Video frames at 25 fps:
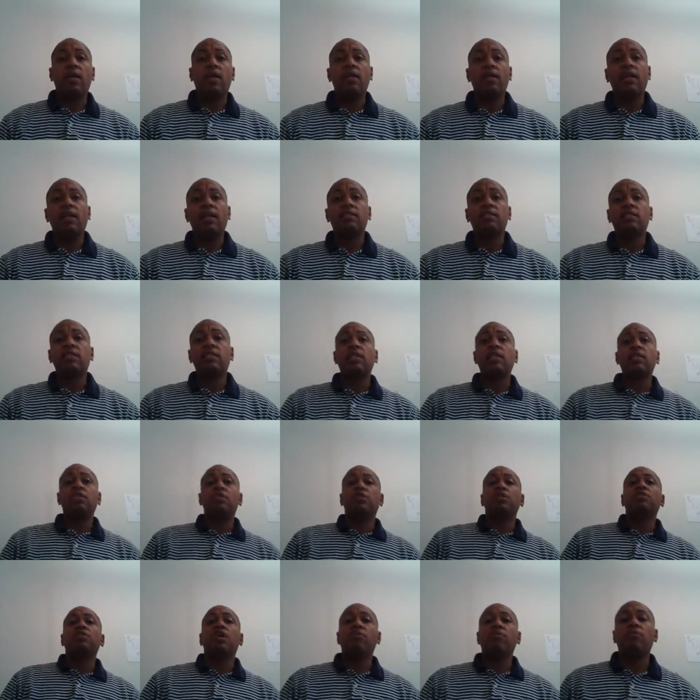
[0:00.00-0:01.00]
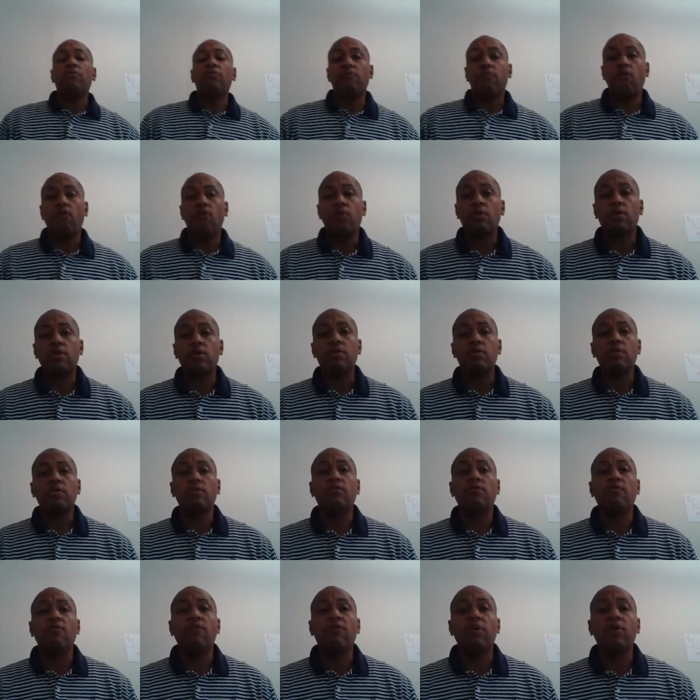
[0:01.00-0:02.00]
let's get your W-4
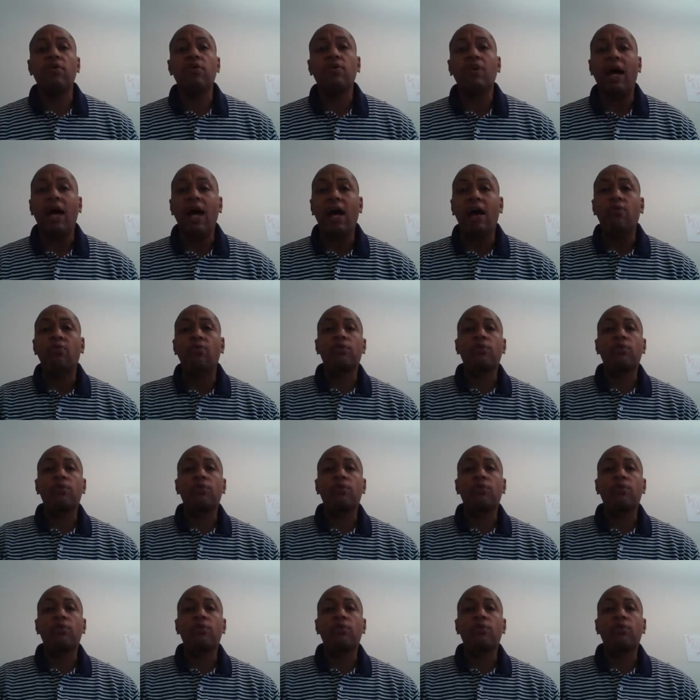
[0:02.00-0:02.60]
filled out